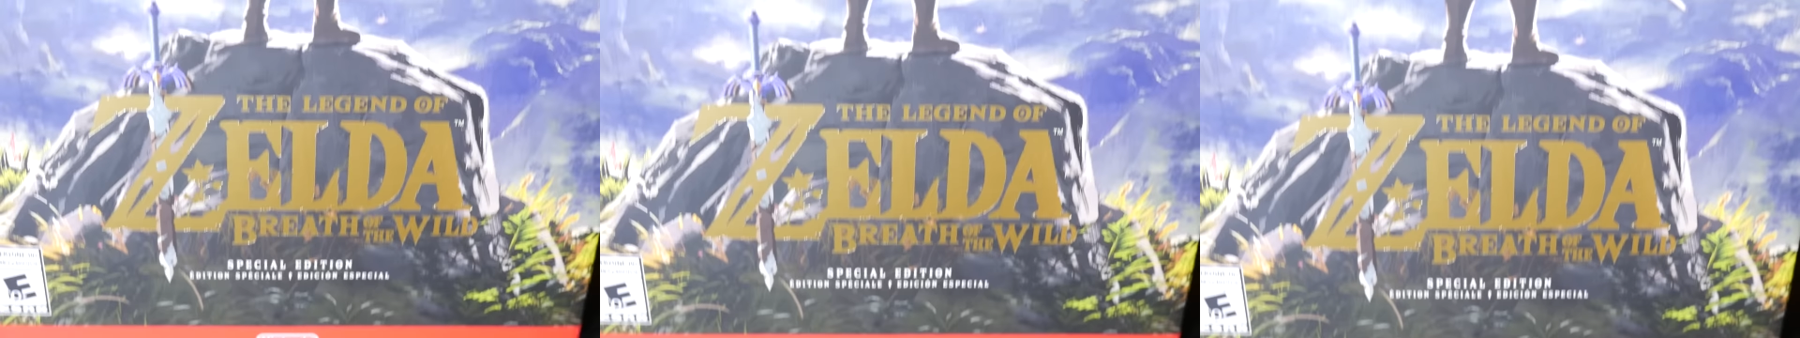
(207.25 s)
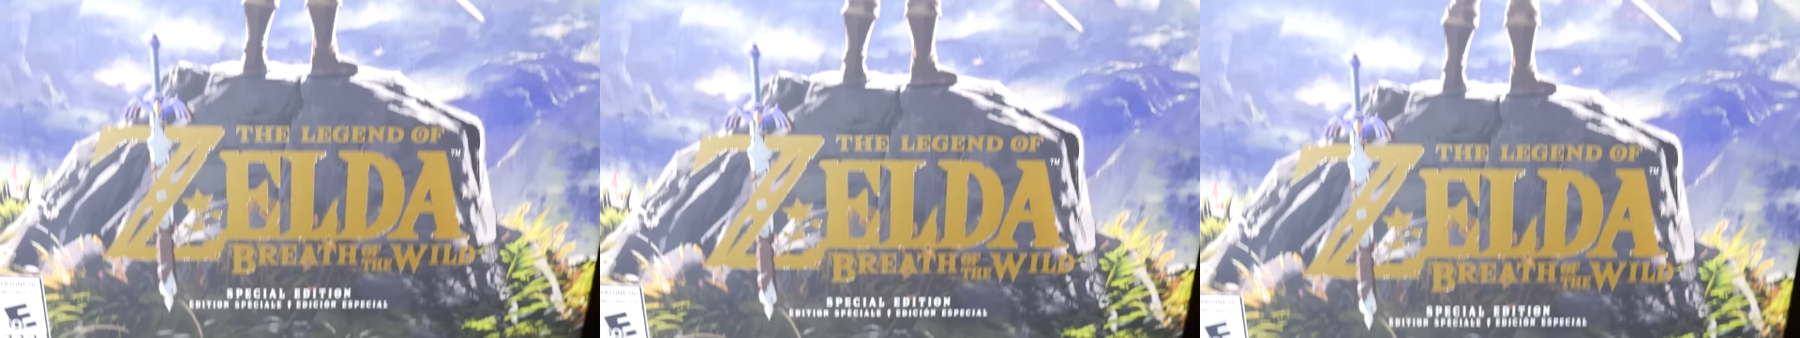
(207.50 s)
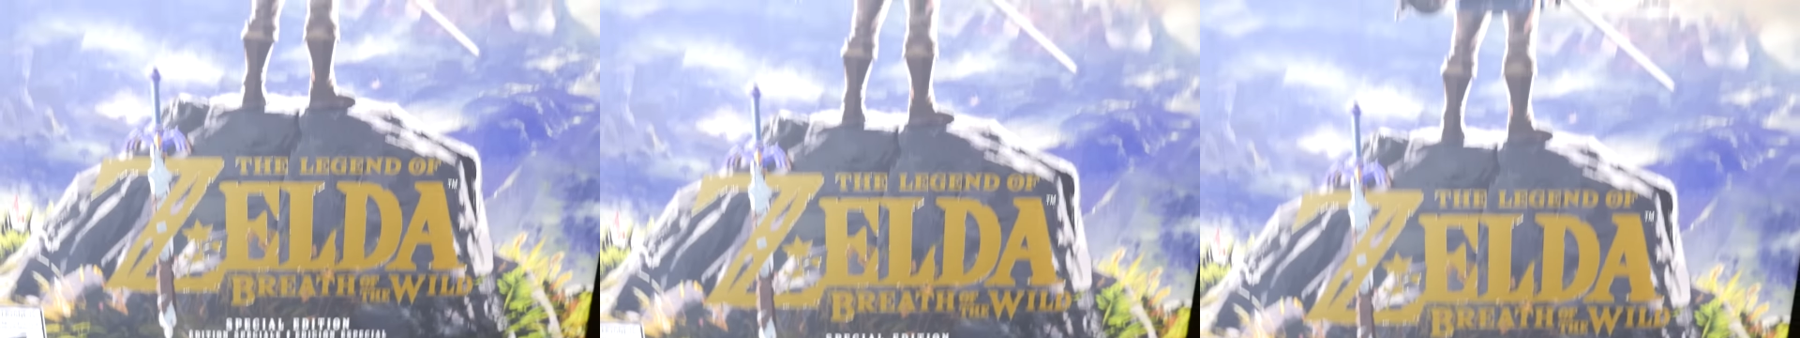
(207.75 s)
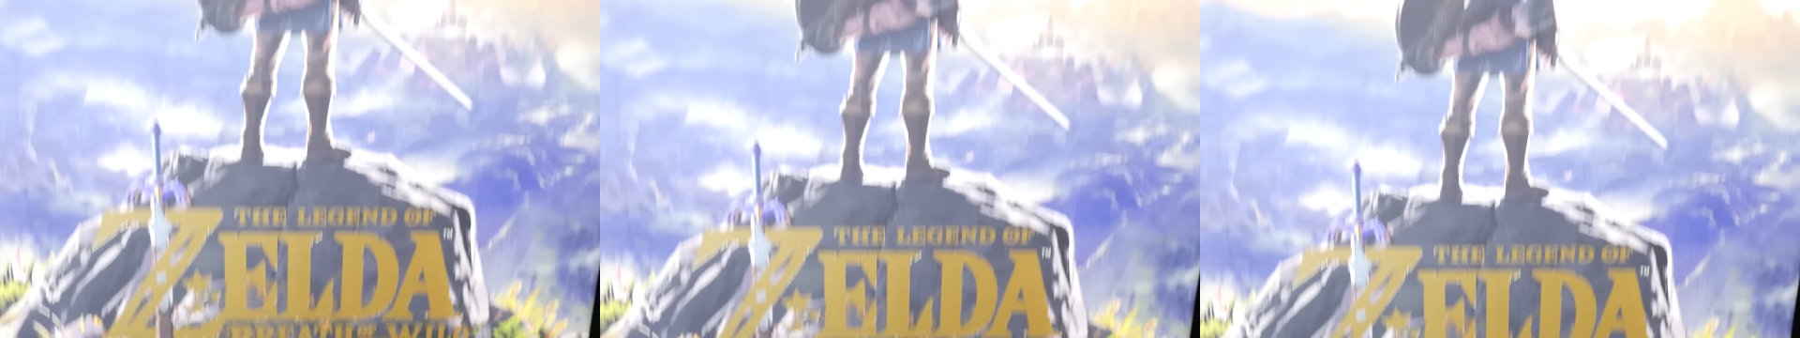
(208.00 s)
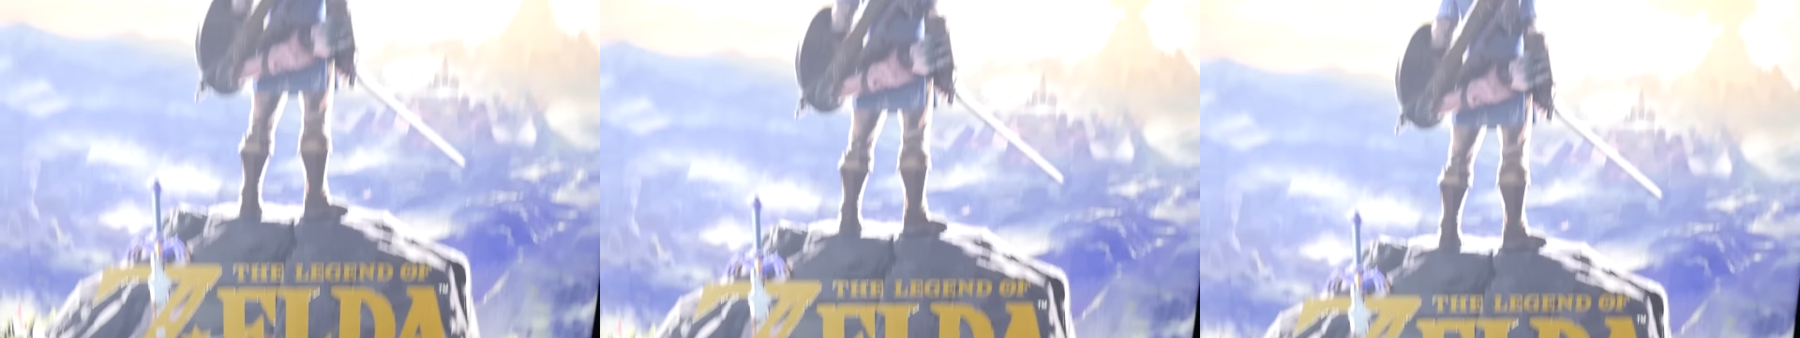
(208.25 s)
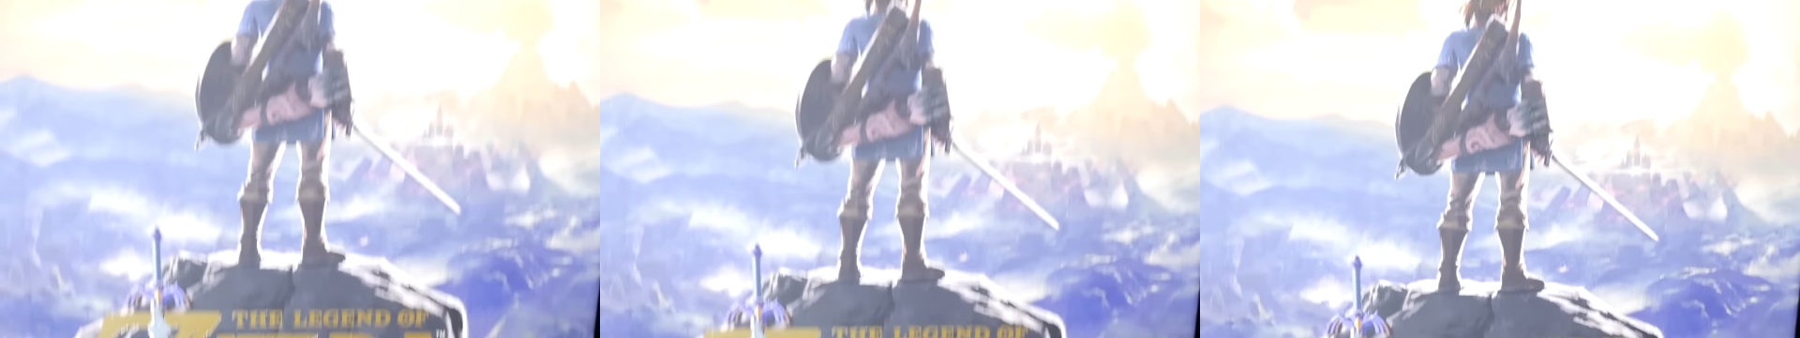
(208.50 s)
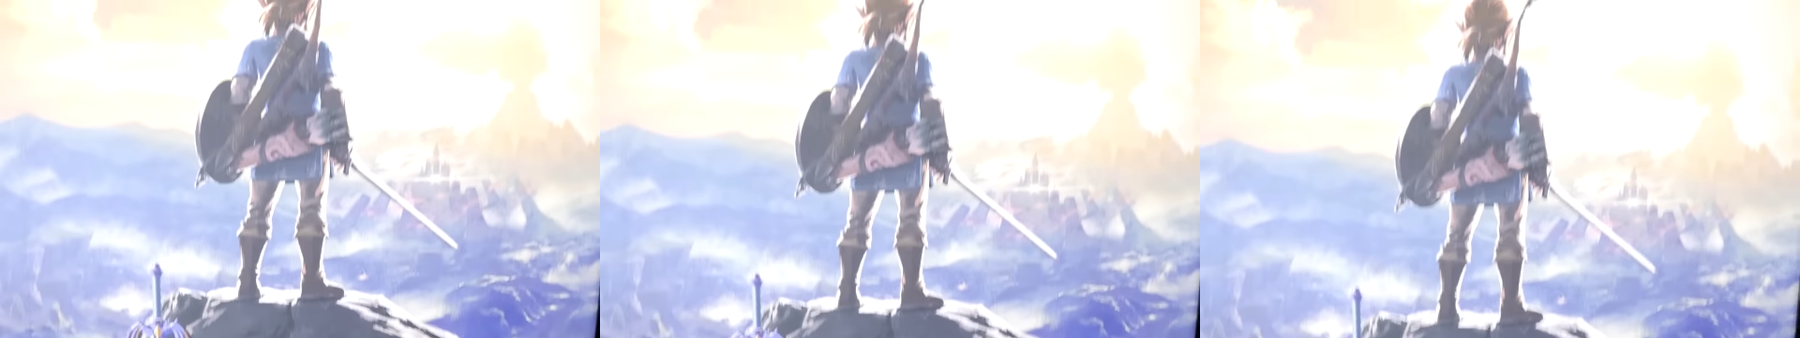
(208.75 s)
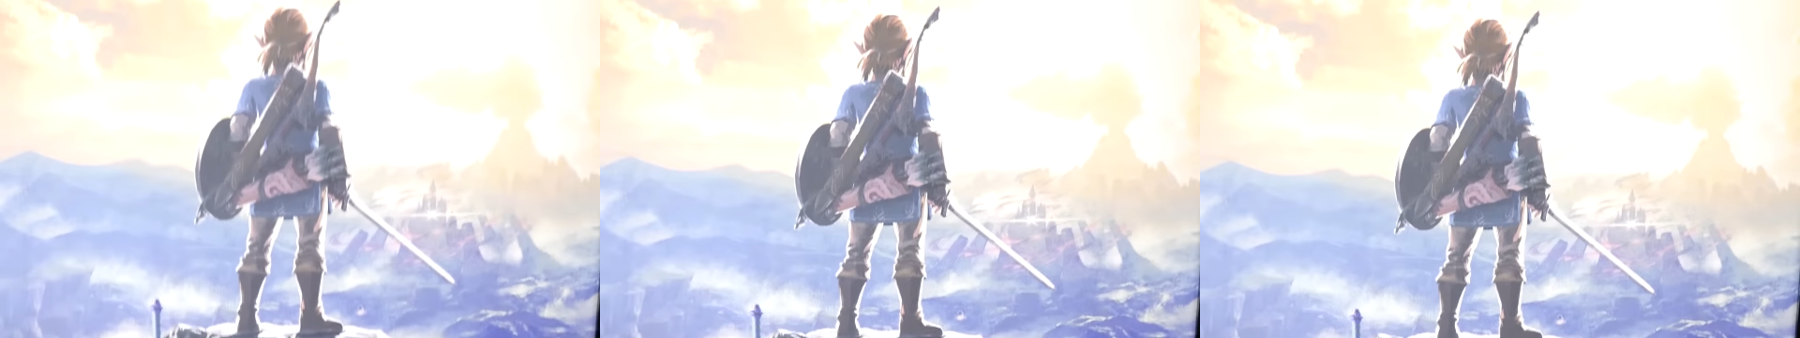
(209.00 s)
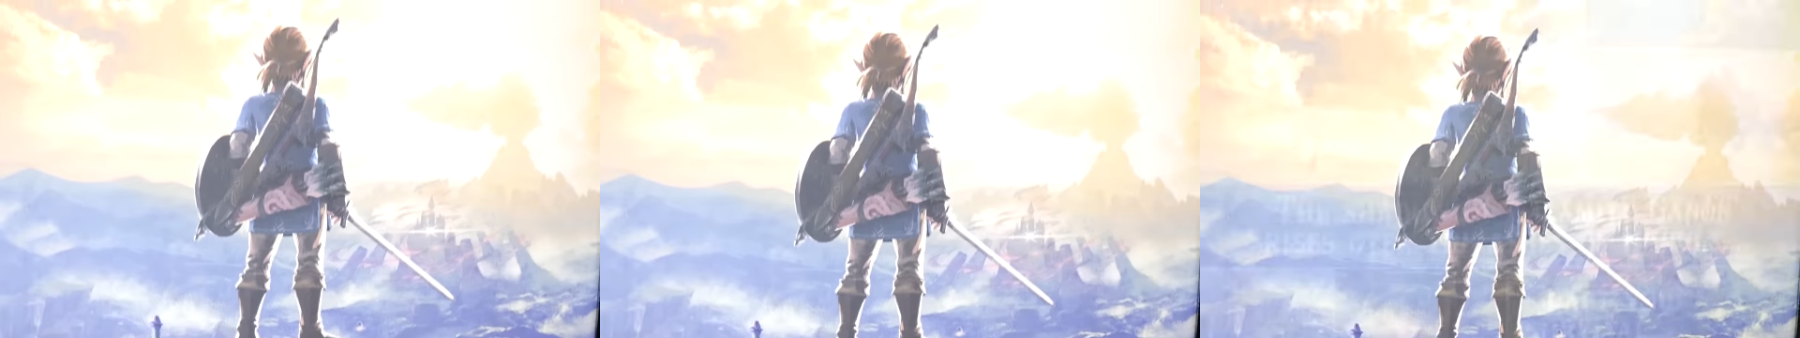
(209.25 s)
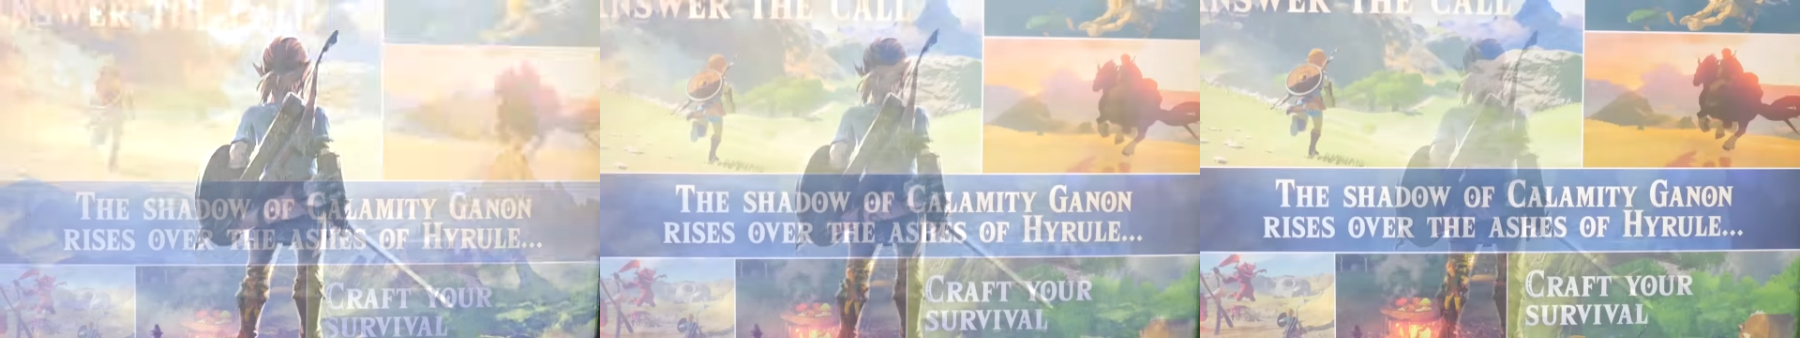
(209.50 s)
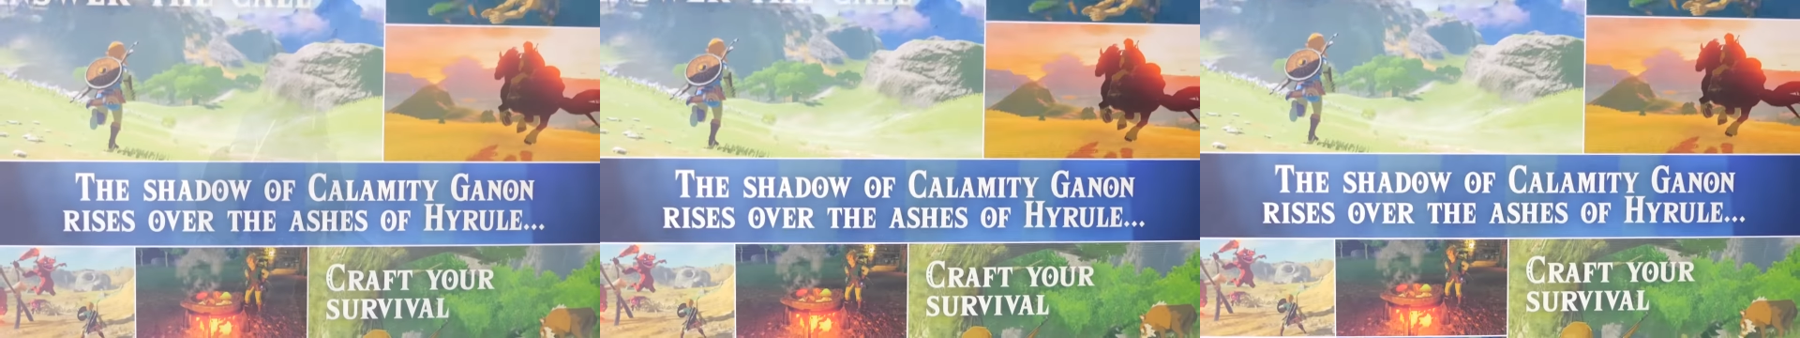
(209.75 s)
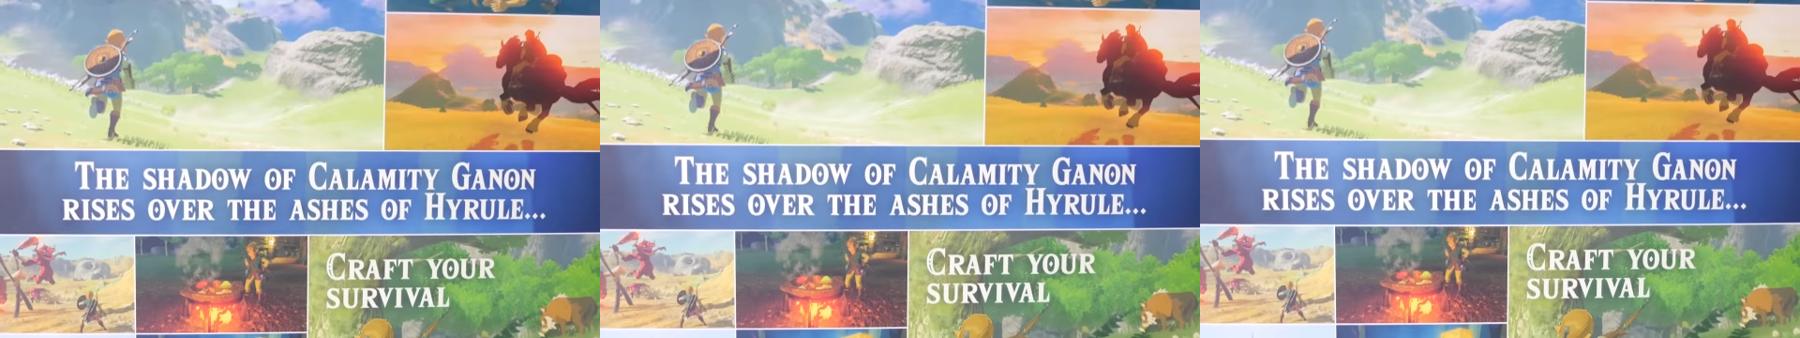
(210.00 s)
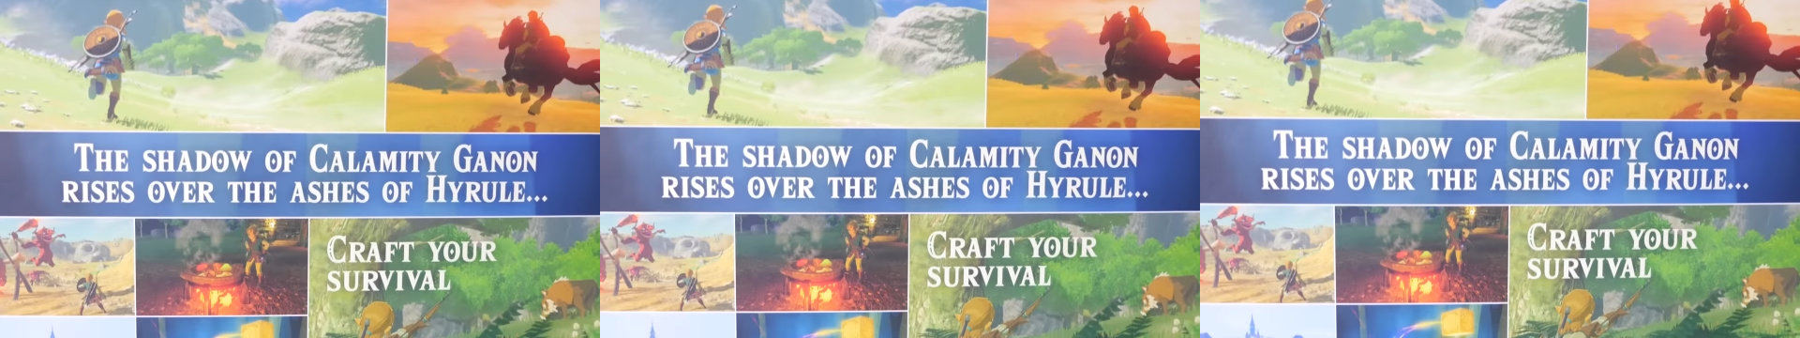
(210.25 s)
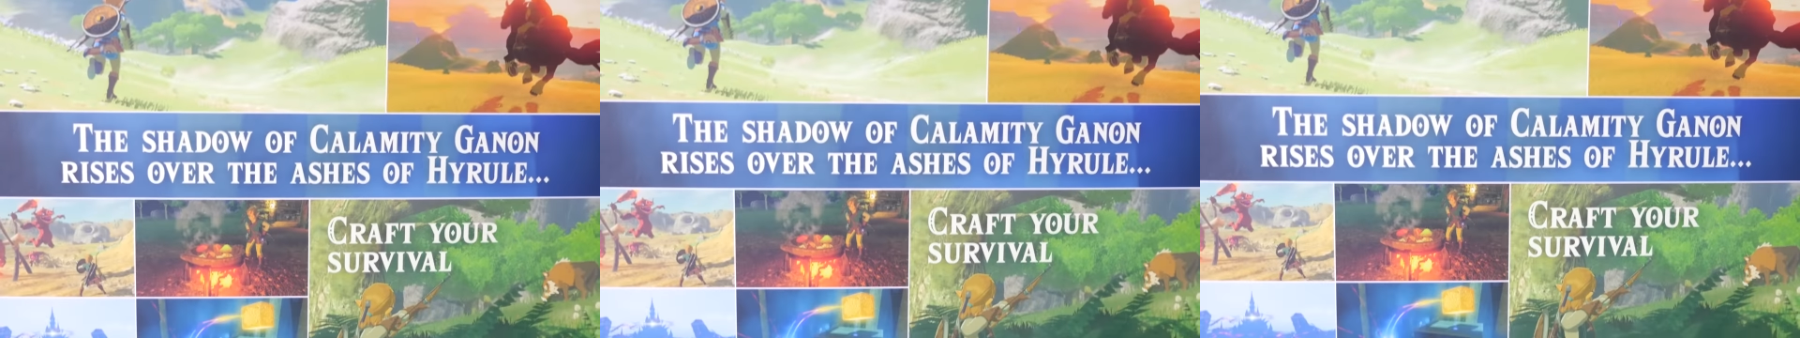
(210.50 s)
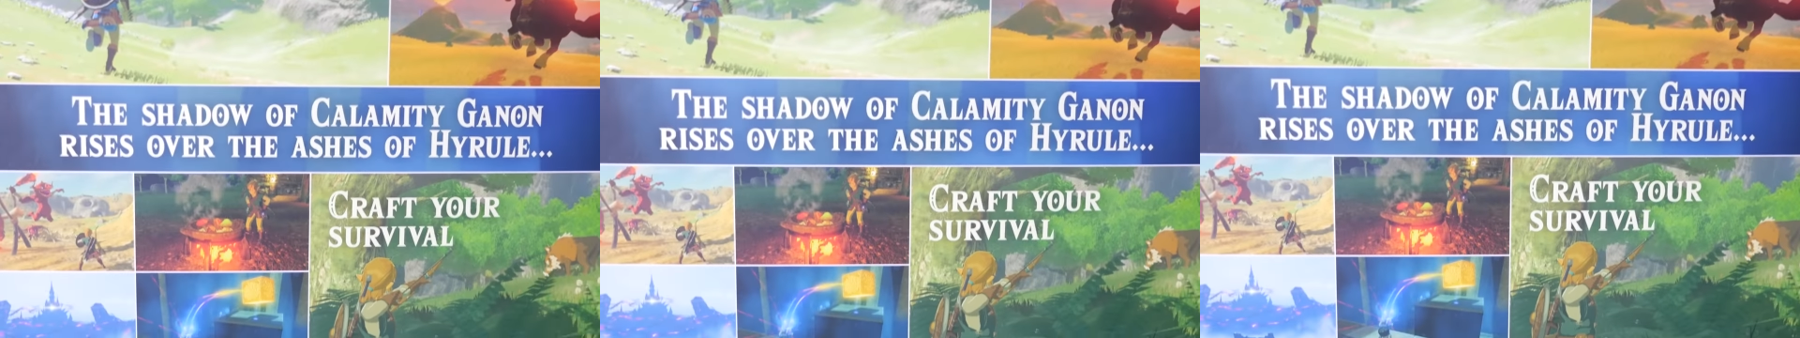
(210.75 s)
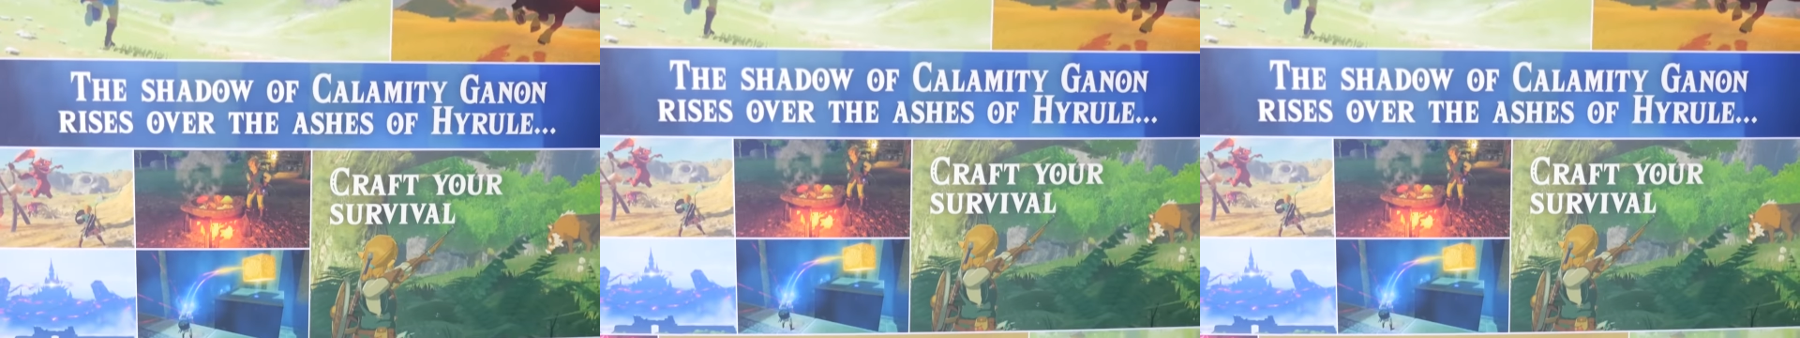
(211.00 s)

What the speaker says: No face is visible, so there are no lips to read.